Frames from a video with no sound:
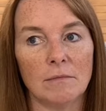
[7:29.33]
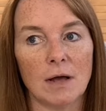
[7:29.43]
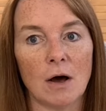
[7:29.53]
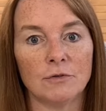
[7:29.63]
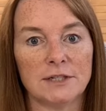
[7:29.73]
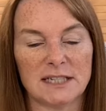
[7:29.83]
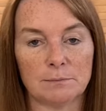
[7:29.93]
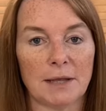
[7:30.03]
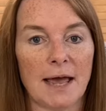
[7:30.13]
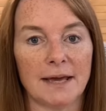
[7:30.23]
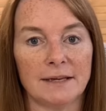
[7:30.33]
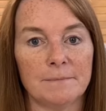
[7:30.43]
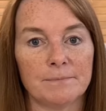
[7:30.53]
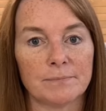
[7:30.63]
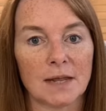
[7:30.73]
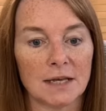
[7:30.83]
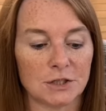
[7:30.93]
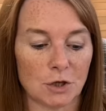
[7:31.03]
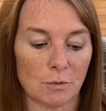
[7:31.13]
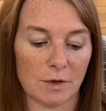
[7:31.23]
on display
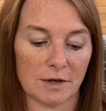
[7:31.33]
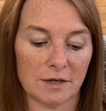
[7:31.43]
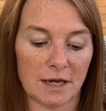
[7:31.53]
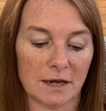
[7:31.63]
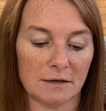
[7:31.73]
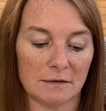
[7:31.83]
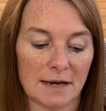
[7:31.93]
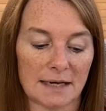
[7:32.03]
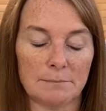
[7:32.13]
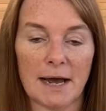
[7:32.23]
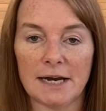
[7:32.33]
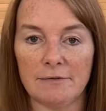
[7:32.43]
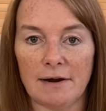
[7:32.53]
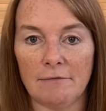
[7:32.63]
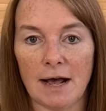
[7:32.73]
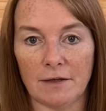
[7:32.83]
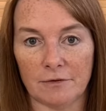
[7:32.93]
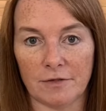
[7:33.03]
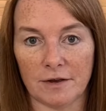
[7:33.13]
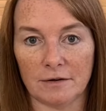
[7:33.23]
so that you can admire it rather
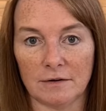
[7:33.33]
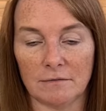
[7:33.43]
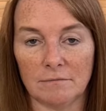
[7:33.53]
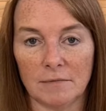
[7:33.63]
than,